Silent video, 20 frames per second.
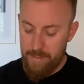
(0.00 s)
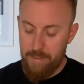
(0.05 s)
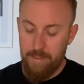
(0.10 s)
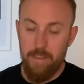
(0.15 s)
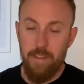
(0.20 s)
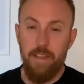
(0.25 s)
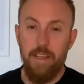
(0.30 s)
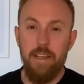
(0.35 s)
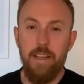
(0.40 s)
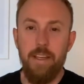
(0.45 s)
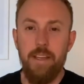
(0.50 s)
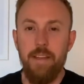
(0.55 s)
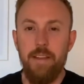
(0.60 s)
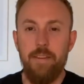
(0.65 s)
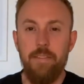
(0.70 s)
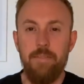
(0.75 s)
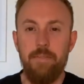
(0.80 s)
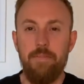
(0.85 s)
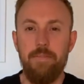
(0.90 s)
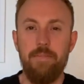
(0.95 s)
Okay,
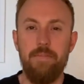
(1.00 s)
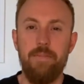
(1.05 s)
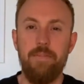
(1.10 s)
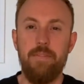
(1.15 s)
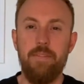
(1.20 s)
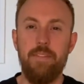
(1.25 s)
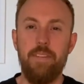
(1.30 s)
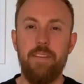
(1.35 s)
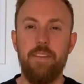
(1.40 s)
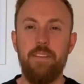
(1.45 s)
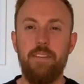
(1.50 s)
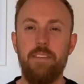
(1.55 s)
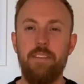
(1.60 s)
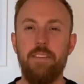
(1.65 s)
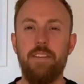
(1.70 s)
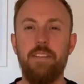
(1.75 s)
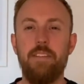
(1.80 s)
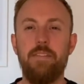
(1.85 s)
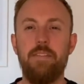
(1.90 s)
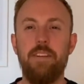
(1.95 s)
just
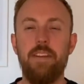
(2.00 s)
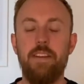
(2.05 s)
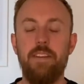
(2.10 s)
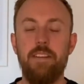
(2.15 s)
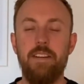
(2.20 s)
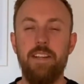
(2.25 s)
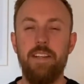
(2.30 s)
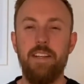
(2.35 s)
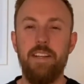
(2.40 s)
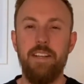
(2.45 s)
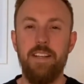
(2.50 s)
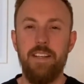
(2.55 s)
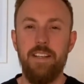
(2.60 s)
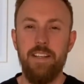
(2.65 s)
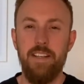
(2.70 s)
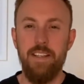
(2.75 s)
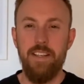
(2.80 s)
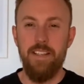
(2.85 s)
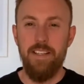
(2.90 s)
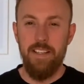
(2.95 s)
very
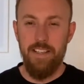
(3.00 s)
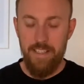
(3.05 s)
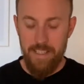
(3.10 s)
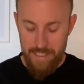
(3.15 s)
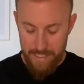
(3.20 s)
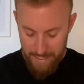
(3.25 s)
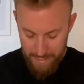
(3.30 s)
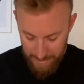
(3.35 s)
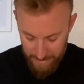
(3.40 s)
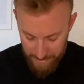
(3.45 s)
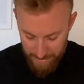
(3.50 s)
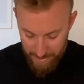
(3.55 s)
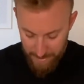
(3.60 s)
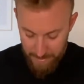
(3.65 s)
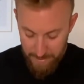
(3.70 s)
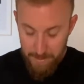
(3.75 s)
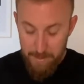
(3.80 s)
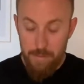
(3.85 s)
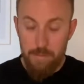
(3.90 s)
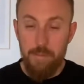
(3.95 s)

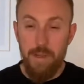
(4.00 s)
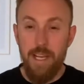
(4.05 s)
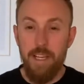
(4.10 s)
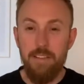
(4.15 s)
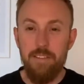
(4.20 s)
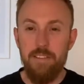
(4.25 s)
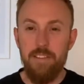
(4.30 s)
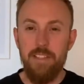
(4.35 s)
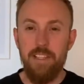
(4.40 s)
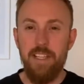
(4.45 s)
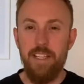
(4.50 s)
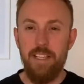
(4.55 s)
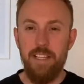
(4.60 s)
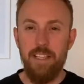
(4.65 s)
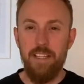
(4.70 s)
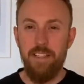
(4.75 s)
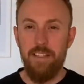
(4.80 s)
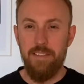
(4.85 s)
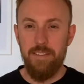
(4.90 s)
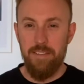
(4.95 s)
gentle bouncing.
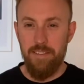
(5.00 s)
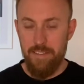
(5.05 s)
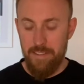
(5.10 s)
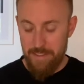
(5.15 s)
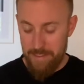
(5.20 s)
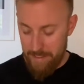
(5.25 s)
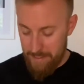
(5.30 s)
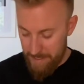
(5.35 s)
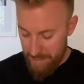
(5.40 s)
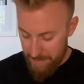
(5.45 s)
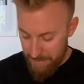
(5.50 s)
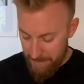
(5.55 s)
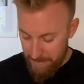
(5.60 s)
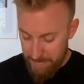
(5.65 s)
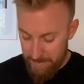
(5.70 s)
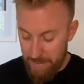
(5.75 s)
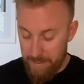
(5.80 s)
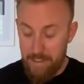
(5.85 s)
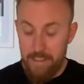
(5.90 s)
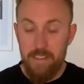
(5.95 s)
It's
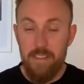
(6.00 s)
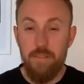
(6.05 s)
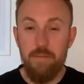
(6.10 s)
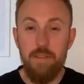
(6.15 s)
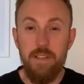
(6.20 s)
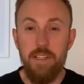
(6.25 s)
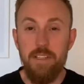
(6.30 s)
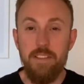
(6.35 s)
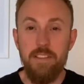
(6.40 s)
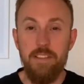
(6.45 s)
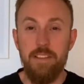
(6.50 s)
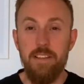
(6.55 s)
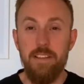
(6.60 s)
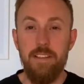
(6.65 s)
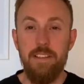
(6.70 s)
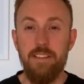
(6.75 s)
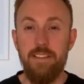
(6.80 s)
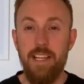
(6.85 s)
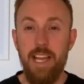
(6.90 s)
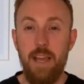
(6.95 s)
very similar to
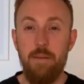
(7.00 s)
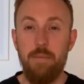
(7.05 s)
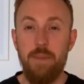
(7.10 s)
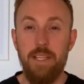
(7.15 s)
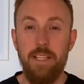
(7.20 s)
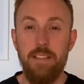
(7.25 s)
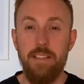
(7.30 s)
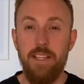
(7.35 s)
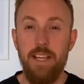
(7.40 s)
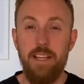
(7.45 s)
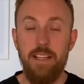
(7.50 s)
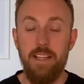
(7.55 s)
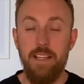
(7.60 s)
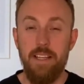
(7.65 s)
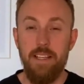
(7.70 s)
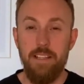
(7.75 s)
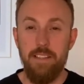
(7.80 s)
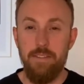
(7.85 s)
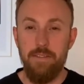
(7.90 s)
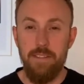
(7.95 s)
tapping
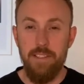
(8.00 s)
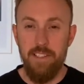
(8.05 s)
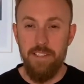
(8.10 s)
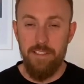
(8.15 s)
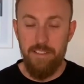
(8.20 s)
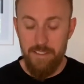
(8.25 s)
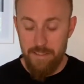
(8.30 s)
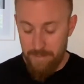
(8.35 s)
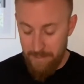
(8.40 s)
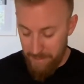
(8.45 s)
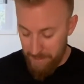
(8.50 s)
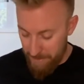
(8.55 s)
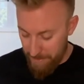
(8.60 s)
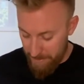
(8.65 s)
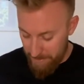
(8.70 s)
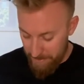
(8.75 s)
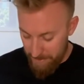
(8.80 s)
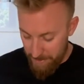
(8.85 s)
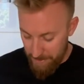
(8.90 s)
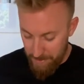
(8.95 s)
techniques for those of you who
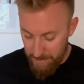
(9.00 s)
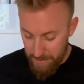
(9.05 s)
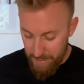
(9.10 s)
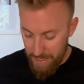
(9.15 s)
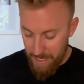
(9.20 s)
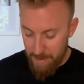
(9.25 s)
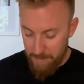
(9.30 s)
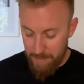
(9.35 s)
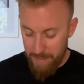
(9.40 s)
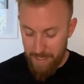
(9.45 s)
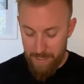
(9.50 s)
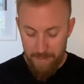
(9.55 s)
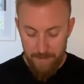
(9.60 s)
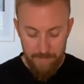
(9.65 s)
have used tapping.